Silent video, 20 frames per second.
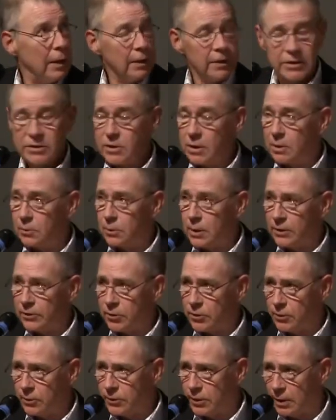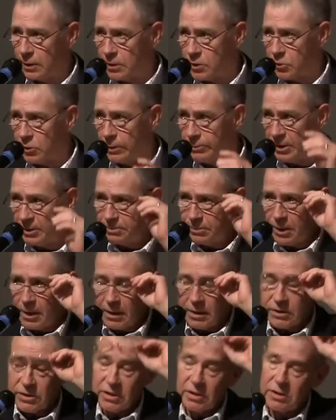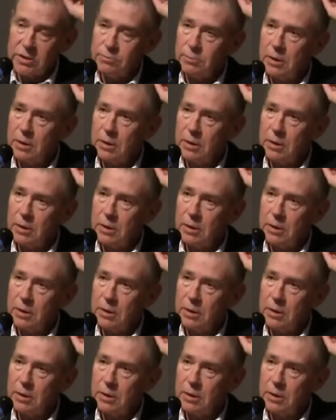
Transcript: I'm just going to run through the treatment process.